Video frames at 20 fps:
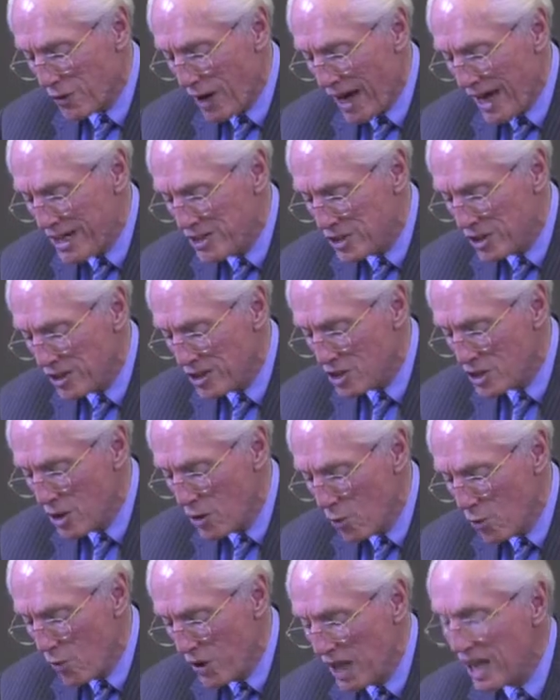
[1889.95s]
righteous
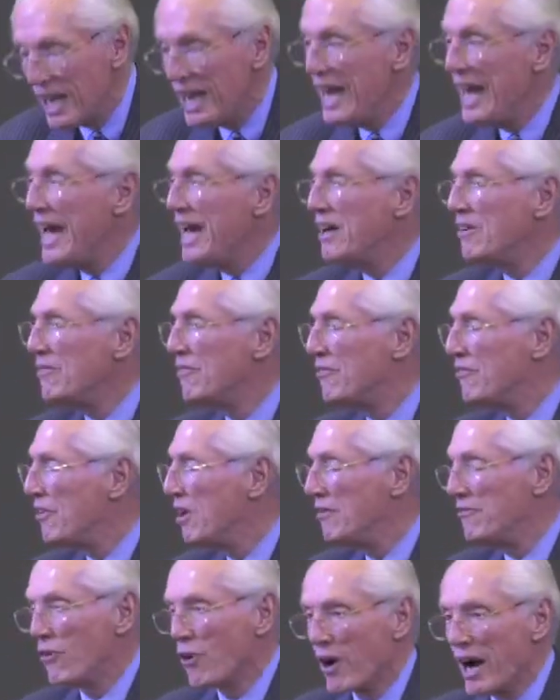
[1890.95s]
will live
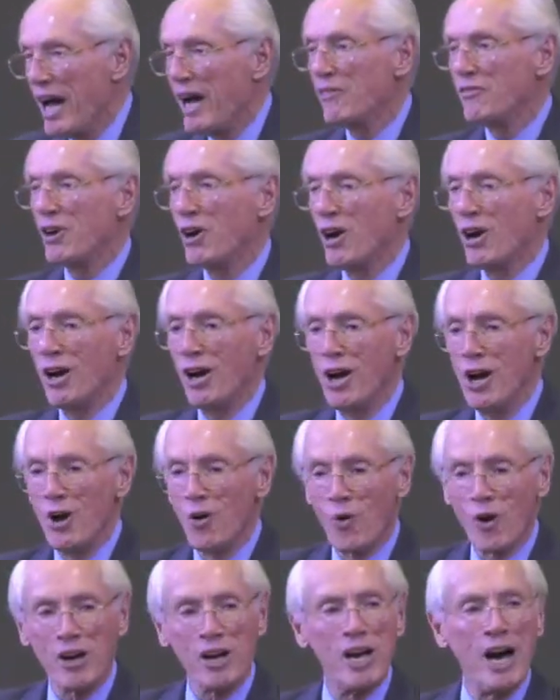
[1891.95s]
forever
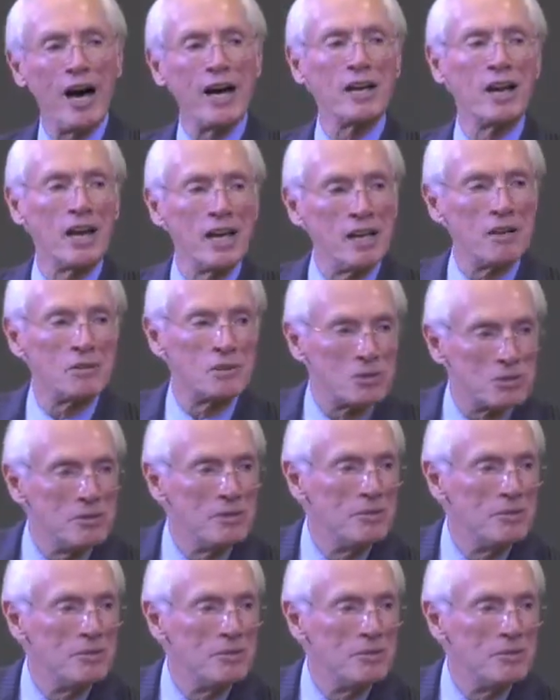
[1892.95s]
where God lives.